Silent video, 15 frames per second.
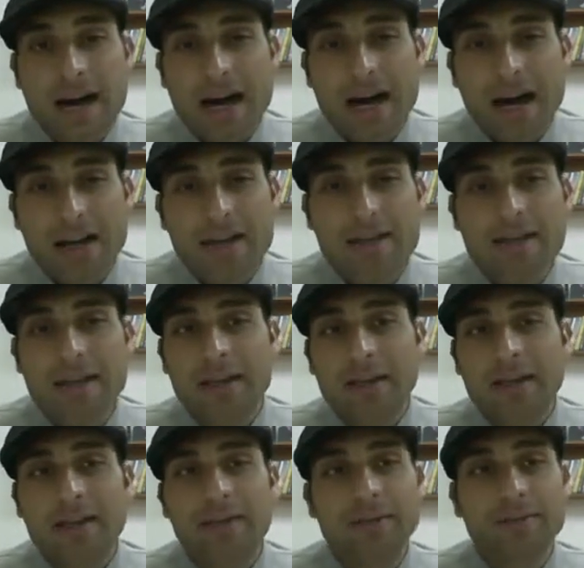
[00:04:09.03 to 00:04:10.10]
I
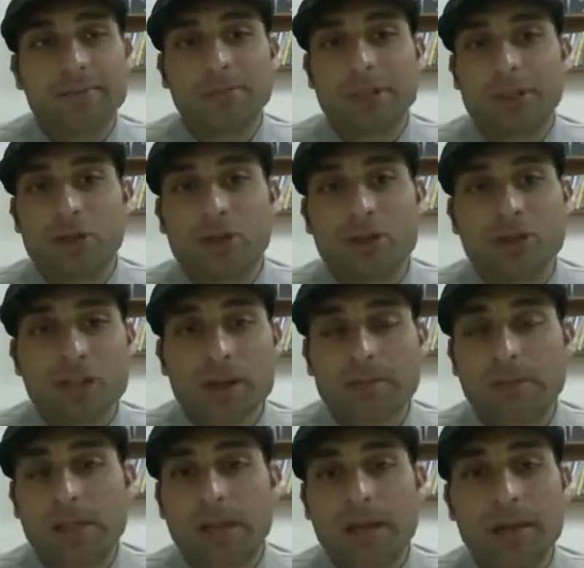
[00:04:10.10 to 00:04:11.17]
think, because
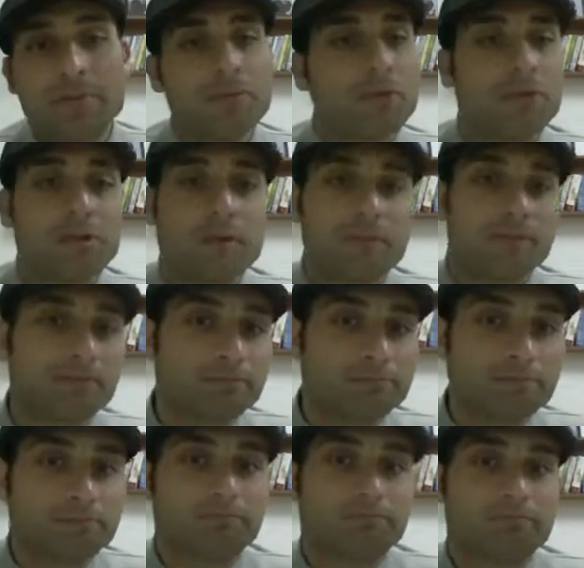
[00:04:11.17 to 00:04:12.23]
sometimes,
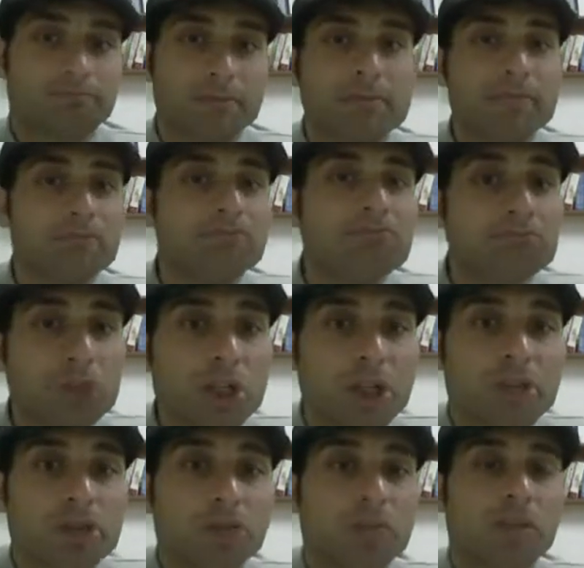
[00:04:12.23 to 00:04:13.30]

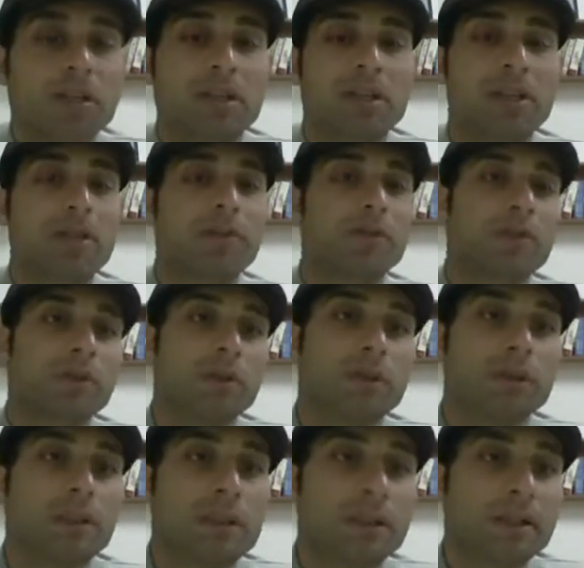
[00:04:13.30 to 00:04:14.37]
just to be careful,
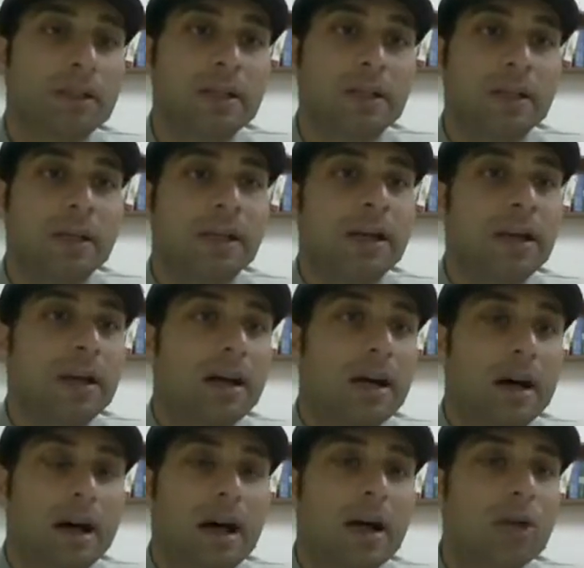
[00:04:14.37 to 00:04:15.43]

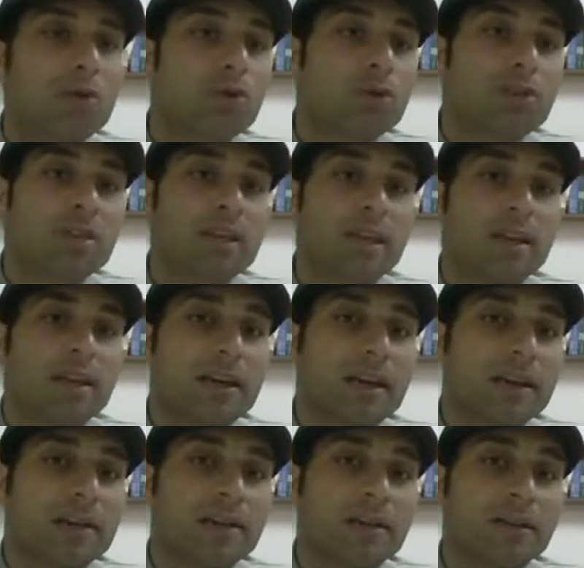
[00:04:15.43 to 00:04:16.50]
I would say
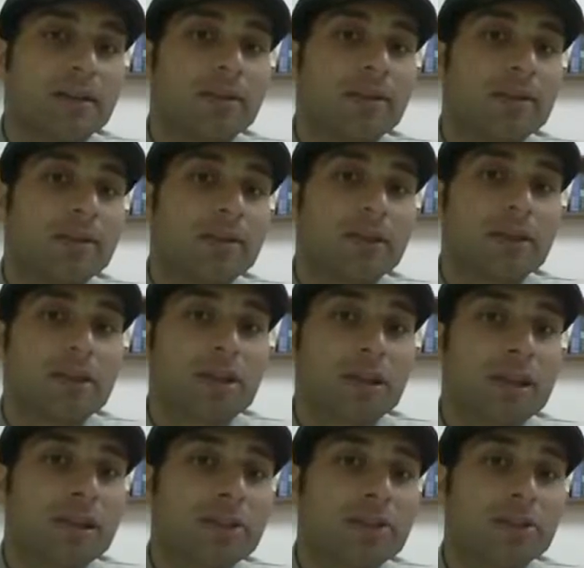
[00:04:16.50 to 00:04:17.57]
that the
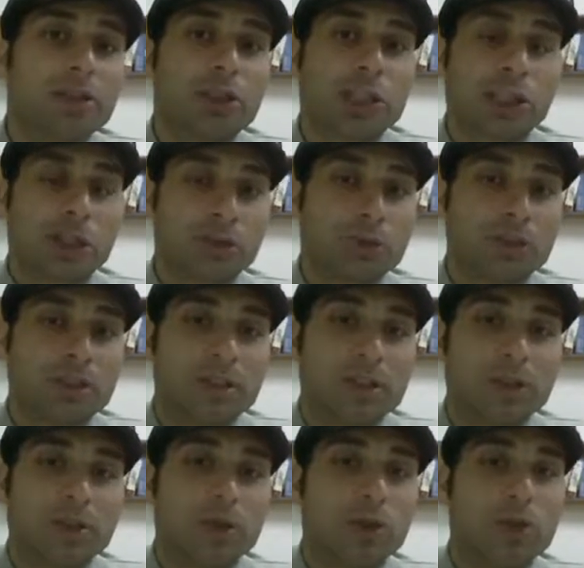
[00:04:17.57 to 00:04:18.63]
300
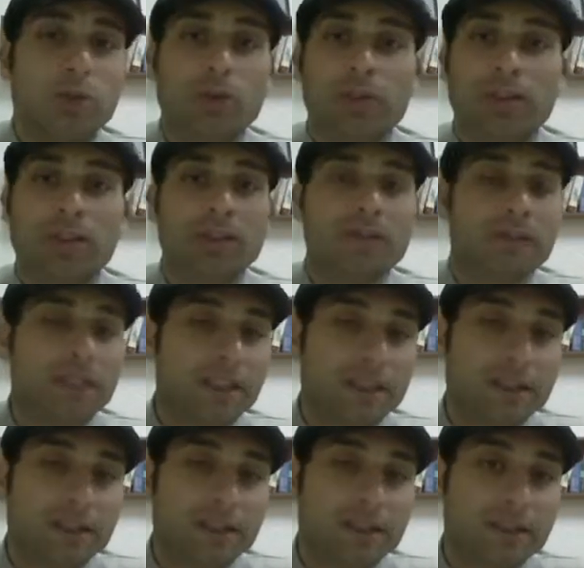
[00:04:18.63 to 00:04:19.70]
GOD, you will not feel
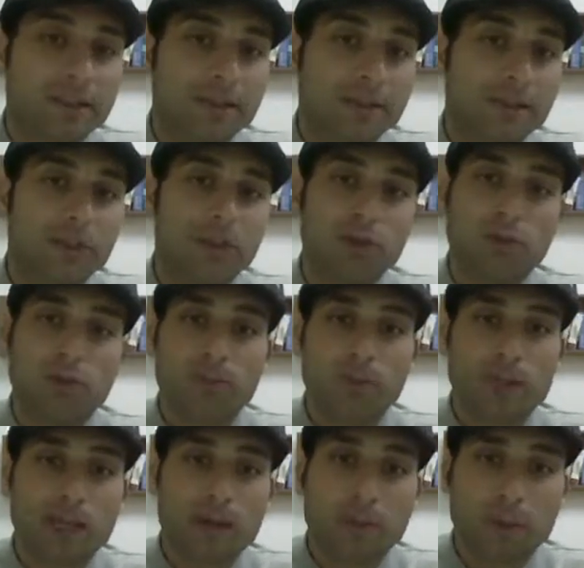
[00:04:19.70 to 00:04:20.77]
hungry. You will
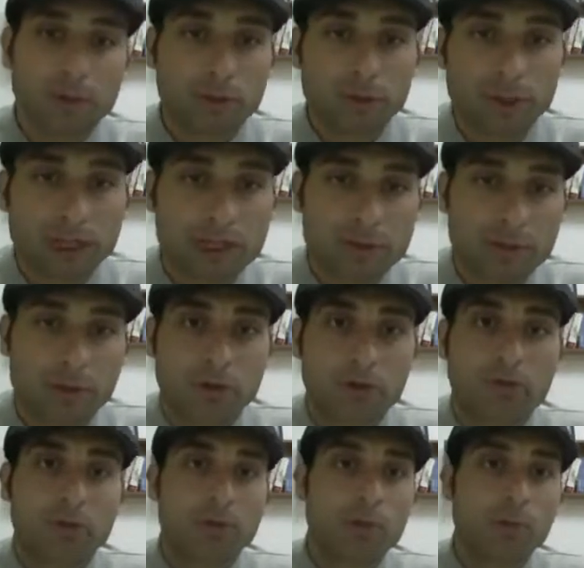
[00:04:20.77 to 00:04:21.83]
be able to transport
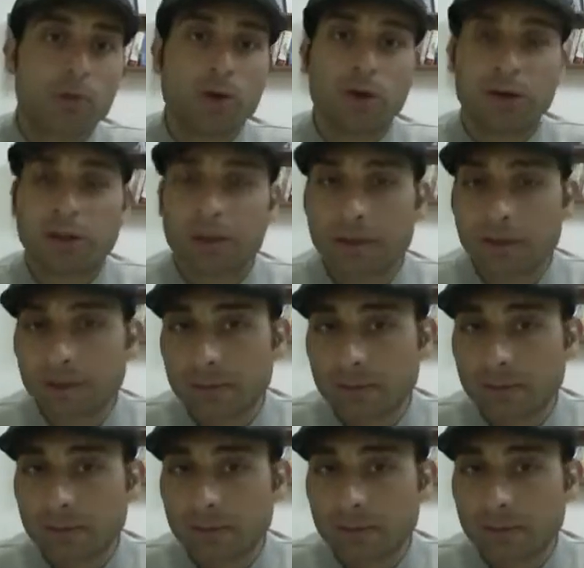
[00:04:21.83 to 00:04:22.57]
from work,